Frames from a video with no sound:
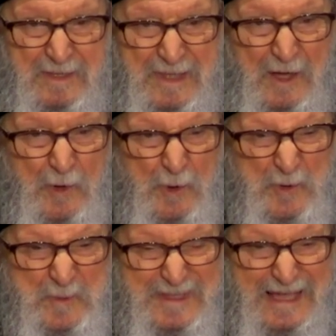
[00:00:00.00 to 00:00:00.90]
the
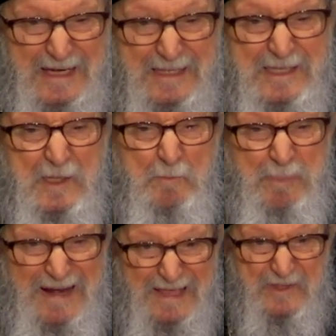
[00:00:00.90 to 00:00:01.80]
hospitality
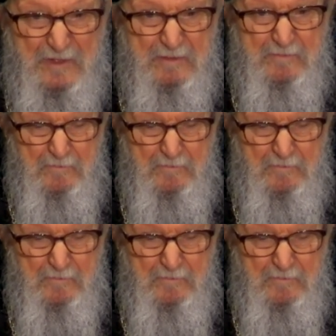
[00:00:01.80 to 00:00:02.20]
plus.